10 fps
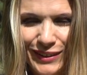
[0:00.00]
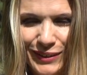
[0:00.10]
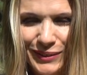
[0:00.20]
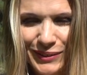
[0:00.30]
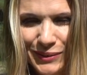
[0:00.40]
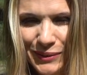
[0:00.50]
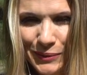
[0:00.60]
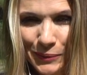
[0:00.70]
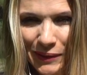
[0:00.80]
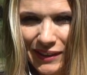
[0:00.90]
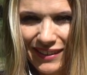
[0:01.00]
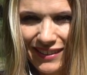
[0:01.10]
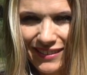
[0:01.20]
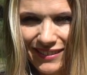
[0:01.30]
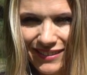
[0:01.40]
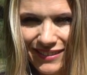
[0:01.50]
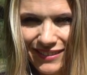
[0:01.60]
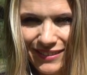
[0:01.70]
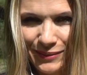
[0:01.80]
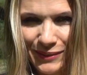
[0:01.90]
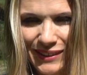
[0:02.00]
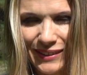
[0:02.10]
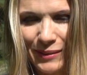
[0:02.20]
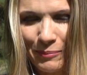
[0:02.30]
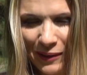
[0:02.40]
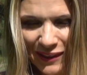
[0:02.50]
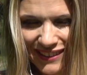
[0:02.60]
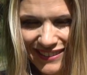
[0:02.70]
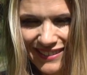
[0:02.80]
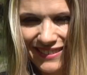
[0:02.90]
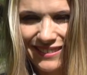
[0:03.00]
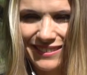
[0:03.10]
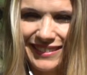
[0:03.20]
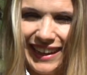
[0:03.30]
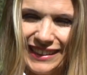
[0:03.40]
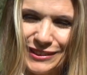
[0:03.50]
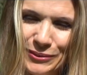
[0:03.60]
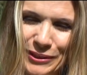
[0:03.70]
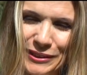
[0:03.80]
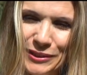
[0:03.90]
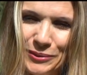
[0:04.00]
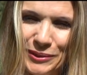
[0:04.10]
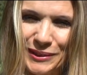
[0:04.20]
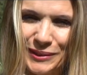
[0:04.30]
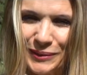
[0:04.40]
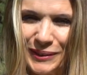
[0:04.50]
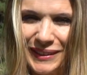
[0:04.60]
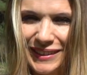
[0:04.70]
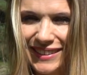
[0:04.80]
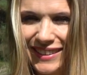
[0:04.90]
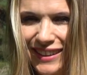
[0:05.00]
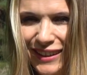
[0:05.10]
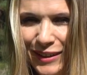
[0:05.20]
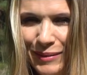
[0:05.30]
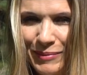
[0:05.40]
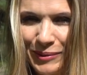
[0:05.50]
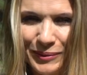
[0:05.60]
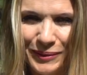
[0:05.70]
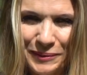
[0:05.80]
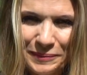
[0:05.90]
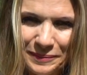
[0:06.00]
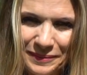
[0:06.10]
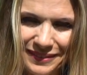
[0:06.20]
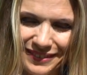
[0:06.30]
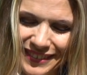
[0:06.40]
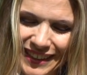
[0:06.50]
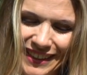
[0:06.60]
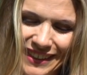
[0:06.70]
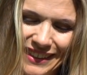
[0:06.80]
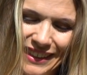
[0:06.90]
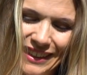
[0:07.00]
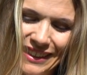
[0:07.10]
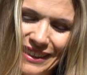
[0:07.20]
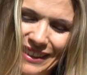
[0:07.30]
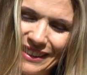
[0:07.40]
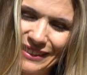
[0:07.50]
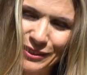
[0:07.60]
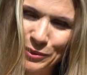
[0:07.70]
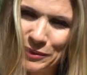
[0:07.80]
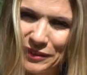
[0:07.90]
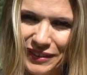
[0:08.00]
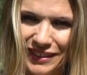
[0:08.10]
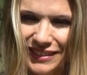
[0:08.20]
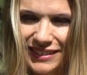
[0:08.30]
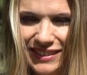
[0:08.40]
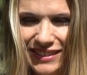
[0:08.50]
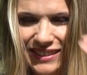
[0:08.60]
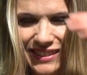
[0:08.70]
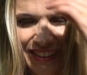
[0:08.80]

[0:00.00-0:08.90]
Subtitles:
go into a square with Mars. Last week she was squaring Pluto, and anything to do with Venus, in this